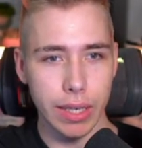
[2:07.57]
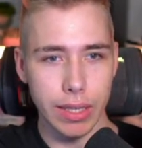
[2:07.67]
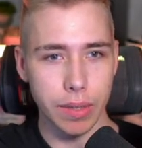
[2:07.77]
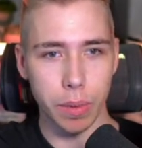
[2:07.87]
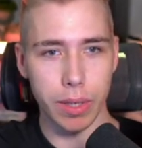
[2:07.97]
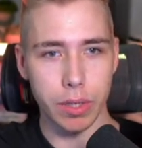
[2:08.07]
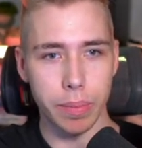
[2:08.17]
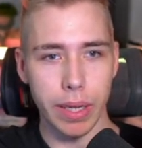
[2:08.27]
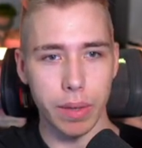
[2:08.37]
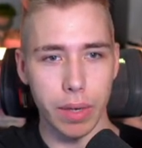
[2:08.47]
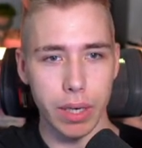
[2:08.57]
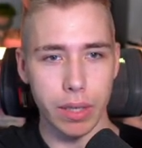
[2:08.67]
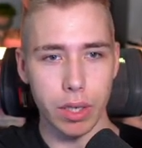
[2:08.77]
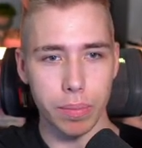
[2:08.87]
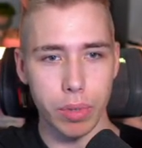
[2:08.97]
Let's say we were to buy the one in
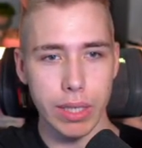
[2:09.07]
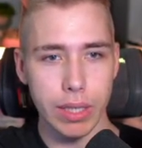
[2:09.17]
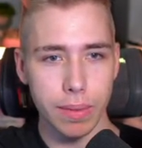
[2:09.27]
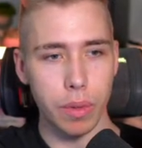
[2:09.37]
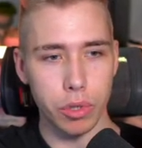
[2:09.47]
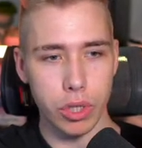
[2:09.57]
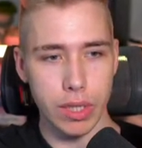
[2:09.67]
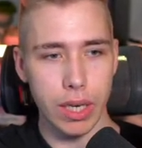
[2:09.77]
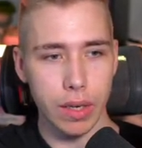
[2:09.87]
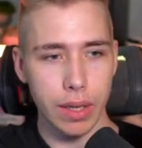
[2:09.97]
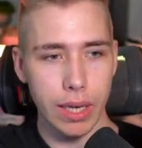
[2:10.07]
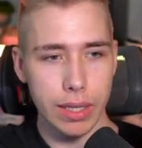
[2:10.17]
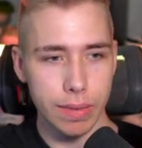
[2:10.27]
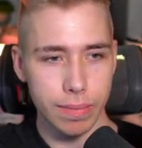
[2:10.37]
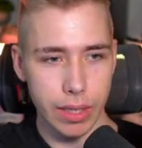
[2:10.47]
the top right. We would just click on that.